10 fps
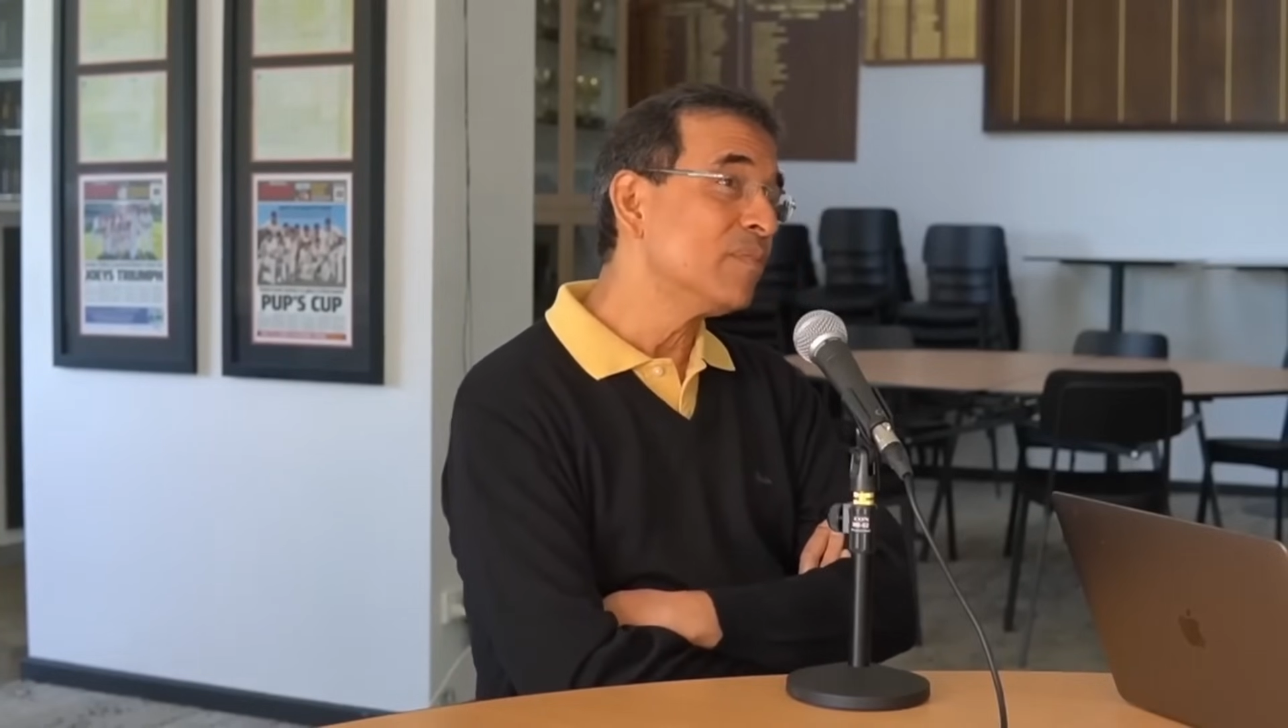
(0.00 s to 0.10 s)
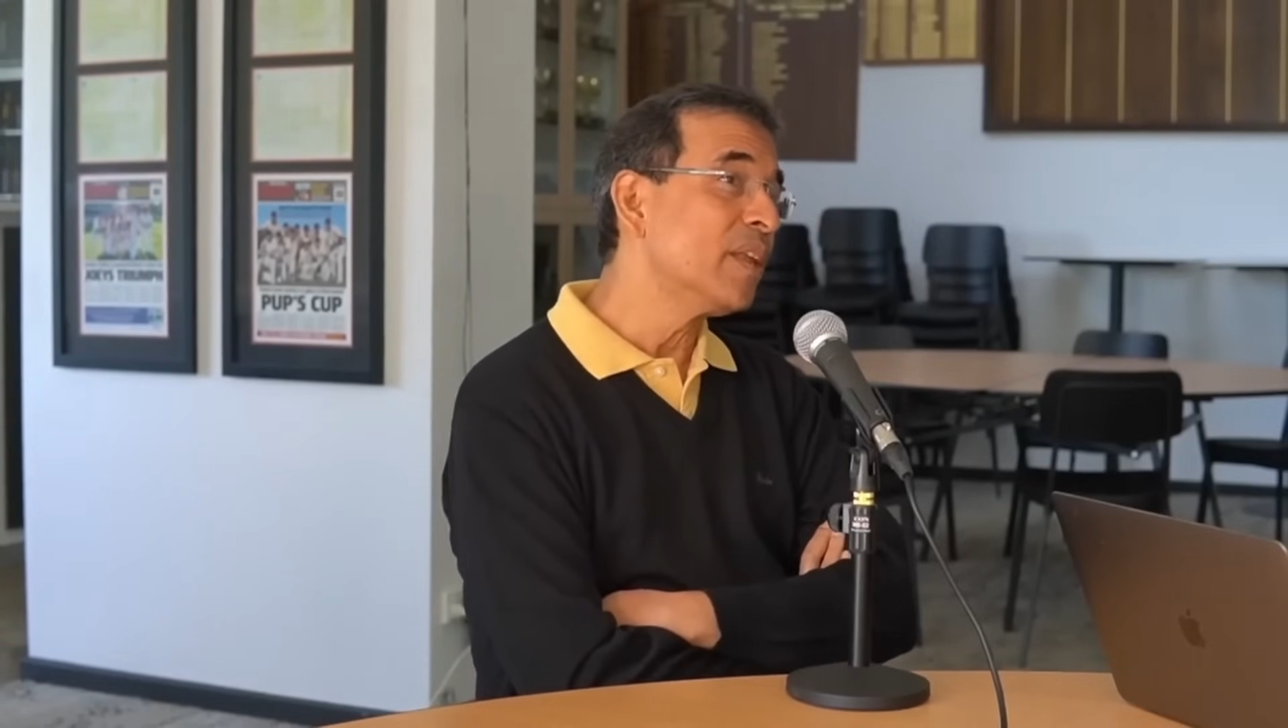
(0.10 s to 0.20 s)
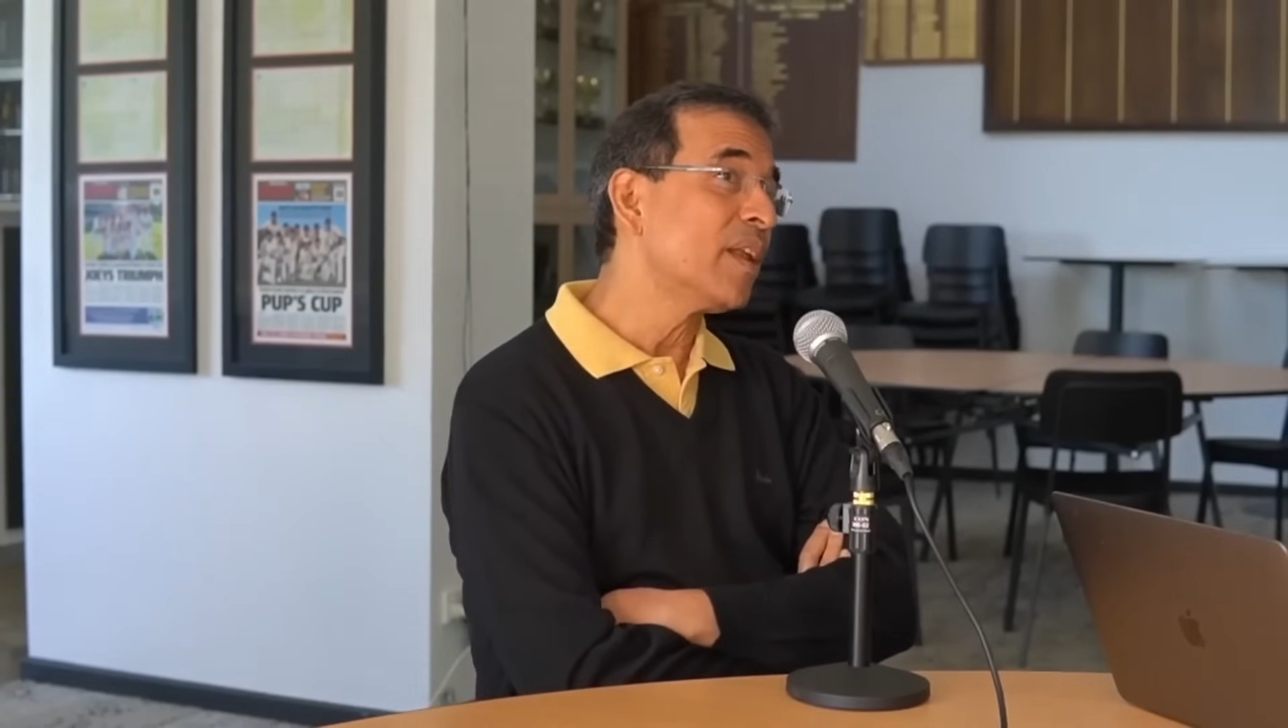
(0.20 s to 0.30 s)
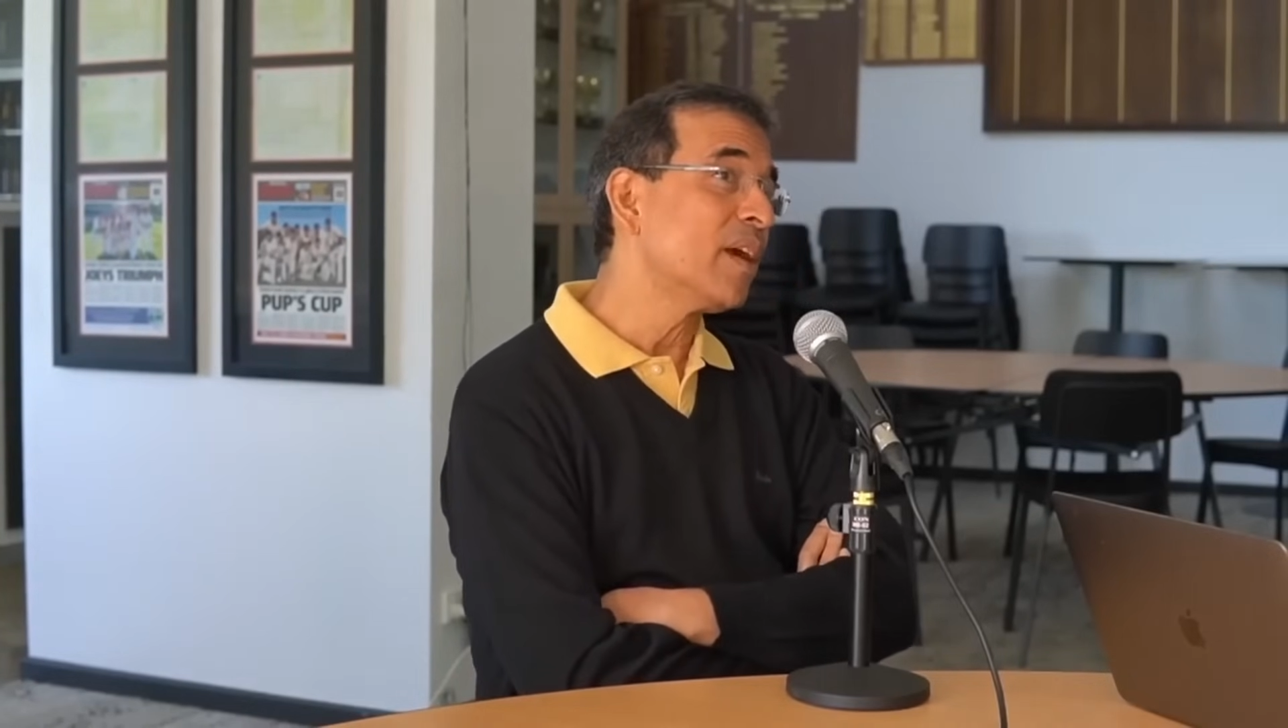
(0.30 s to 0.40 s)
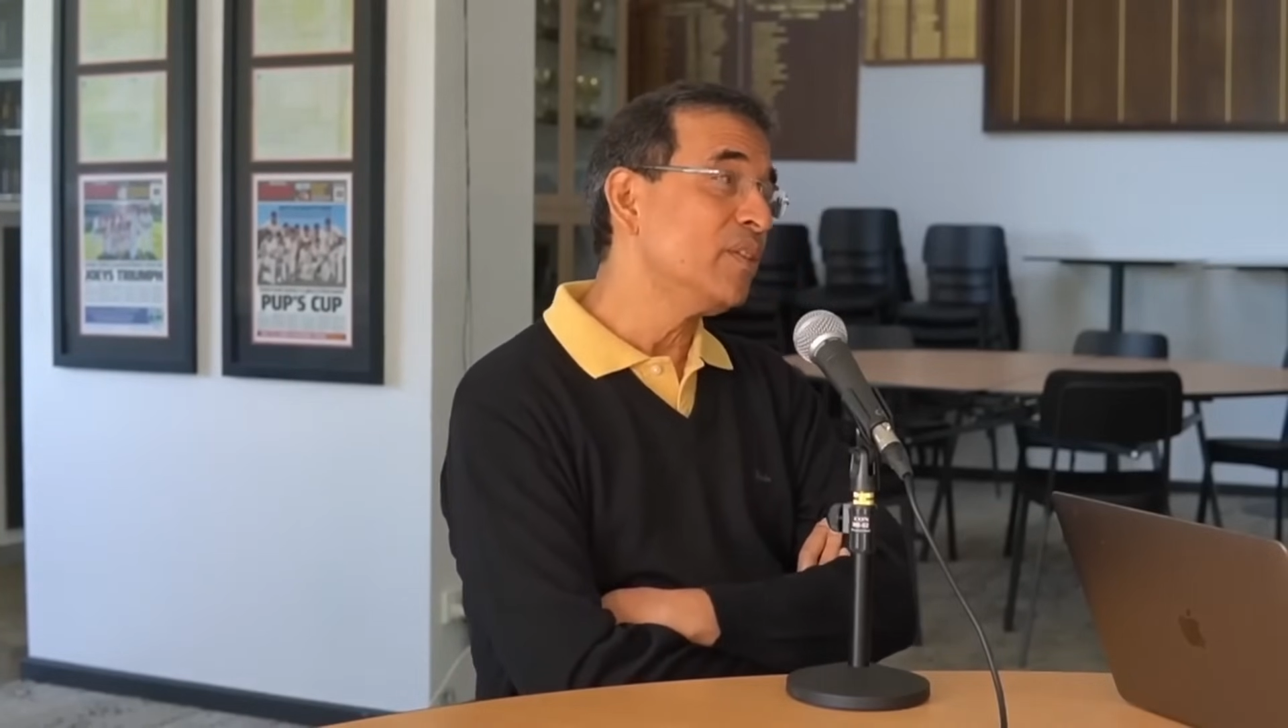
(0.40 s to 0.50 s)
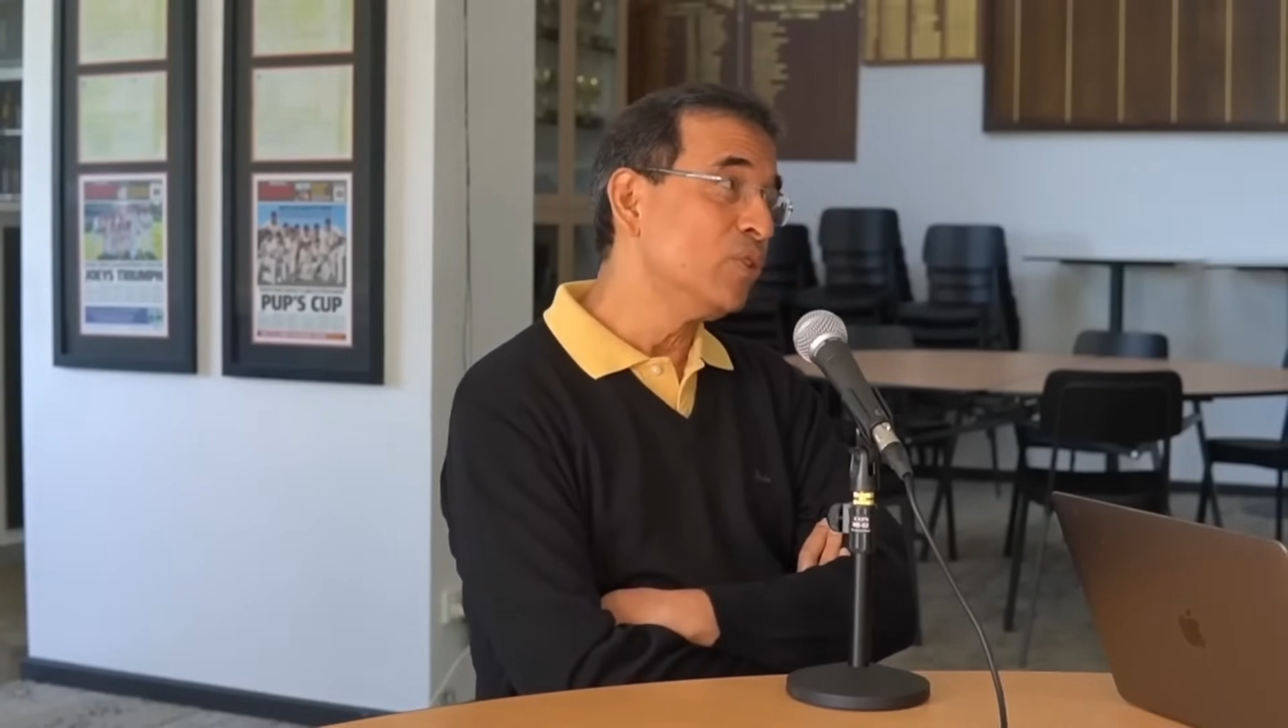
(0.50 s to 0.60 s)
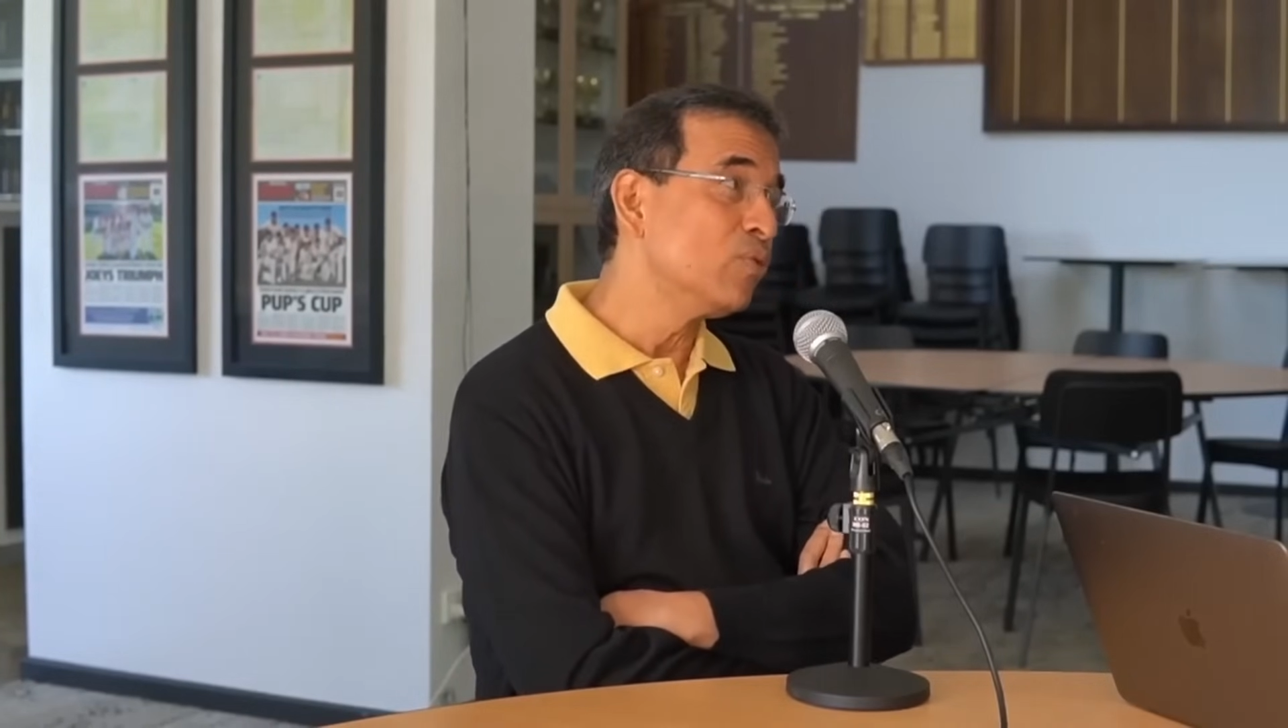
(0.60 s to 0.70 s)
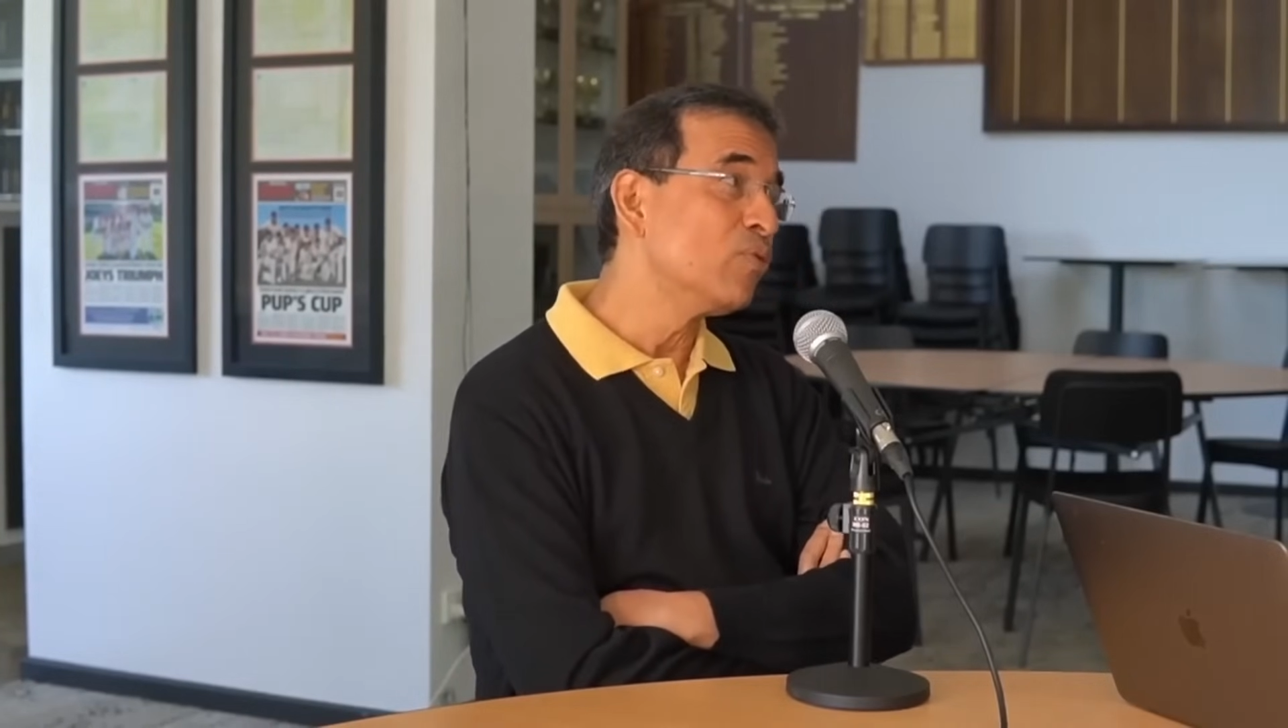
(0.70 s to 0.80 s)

that I knew